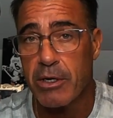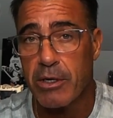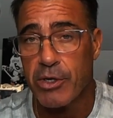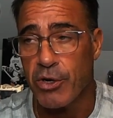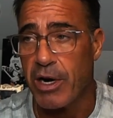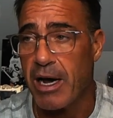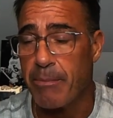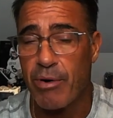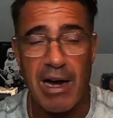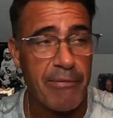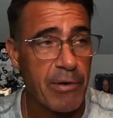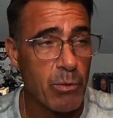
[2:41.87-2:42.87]
Your
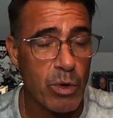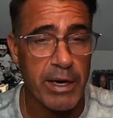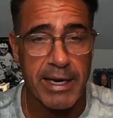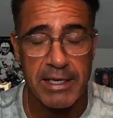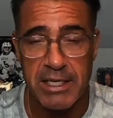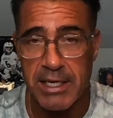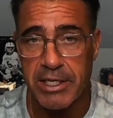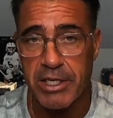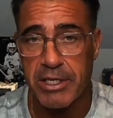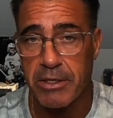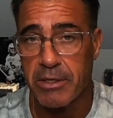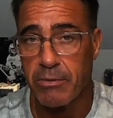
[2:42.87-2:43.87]
nonprofit wouldn't
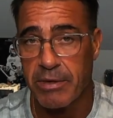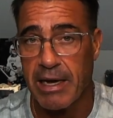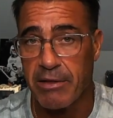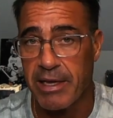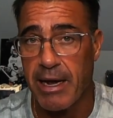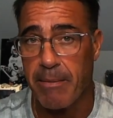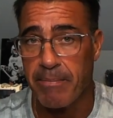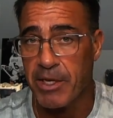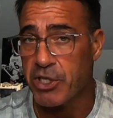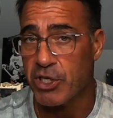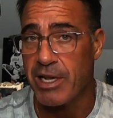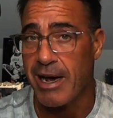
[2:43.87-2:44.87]
exist without them.
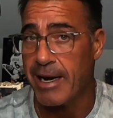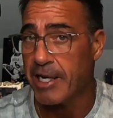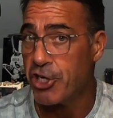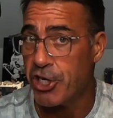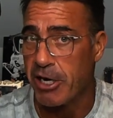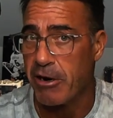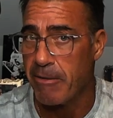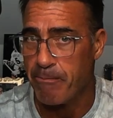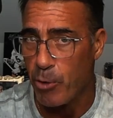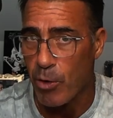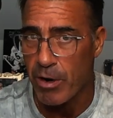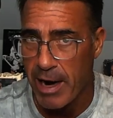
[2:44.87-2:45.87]
This is not a chicken
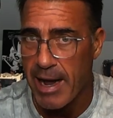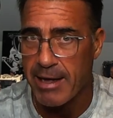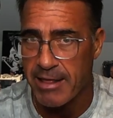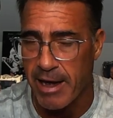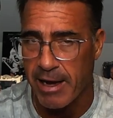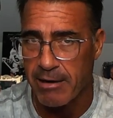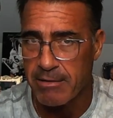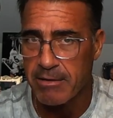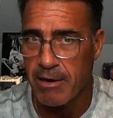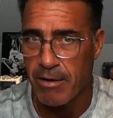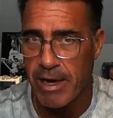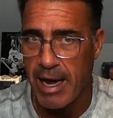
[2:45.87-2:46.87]
or an egg thing,
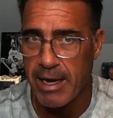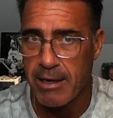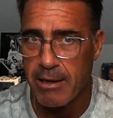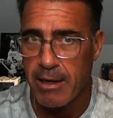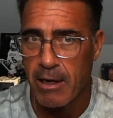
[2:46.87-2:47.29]
okay?